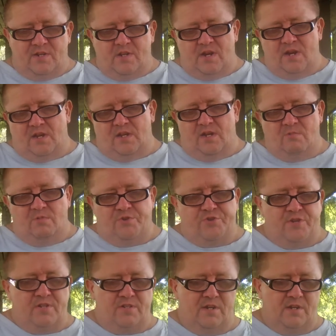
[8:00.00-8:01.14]
guideline when
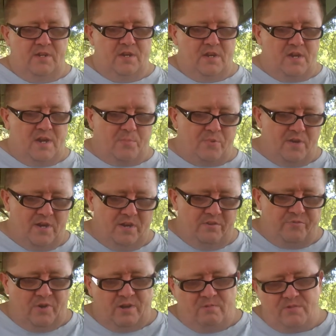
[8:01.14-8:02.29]
choosing an operating
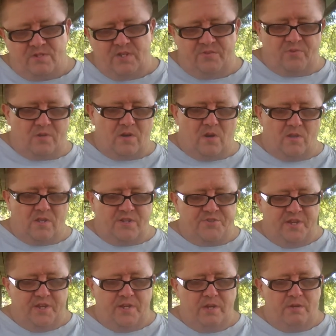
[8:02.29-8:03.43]
frequency for calling
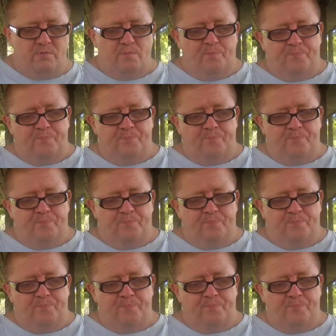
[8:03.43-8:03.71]
CQ?